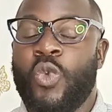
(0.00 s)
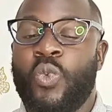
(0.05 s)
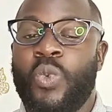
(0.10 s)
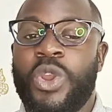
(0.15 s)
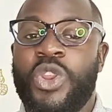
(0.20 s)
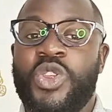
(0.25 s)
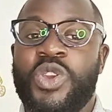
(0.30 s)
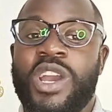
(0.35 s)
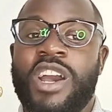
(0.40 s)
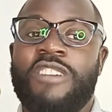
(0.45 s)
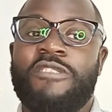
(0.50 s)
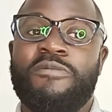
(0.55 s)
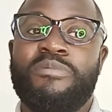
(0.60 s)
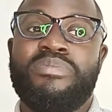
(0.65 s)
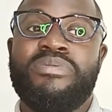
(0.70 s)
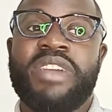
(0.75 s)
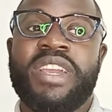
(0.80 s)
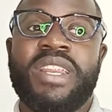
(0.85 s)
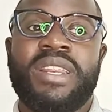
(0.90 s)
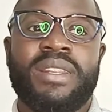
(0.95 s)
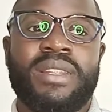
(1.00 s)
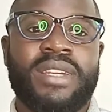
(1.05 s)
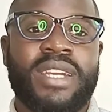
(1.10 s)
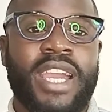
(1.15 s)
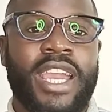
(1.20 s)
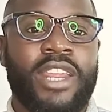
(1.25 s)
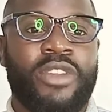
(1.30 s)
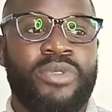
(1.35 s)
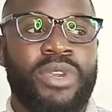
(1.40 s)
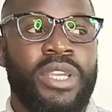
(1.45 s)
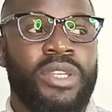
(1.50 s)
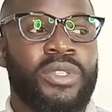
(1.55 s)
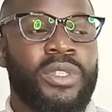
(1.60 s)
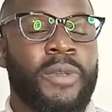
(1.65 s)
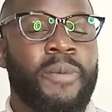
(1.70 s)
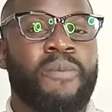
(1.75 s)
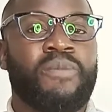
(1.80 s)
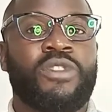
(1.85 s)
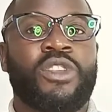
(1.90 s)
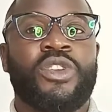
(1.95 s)
When you have brain
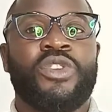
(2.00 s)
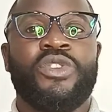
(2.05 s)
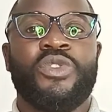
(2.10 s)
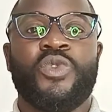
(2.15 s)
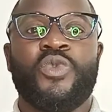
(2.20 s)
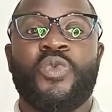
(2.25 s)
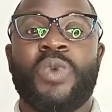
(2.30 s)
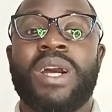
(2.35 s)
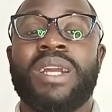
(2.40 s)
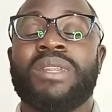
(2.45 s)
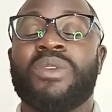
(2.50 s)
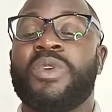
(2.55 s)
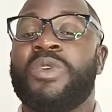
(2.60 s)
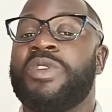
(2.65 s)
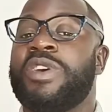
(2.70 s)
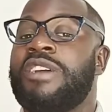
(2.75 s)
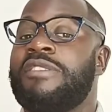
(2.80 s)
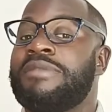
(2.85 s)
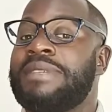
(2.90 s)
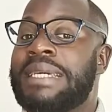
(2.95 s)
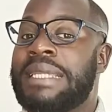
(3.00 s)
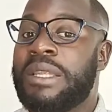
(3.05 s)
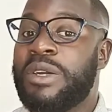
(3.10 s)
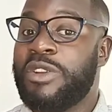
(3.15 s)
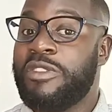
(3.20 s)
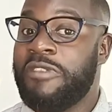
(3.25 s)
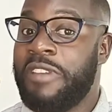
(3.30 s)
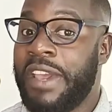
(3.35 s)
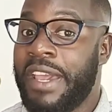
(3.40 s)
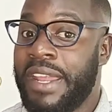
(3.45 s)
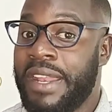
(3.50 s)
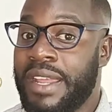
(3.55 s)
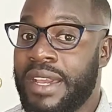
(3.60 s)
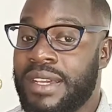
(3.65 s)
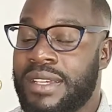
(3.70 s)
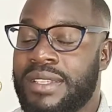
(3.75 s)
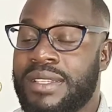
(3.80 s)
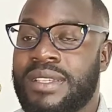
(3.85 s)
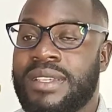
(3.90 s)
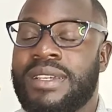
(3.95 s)
dehydration, you're one going to have a lot of
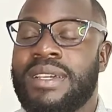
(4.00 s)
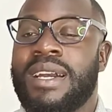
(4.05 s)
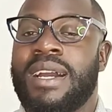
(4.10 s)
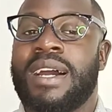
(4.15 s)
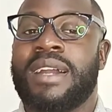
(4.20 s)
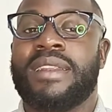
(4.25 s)
headaches.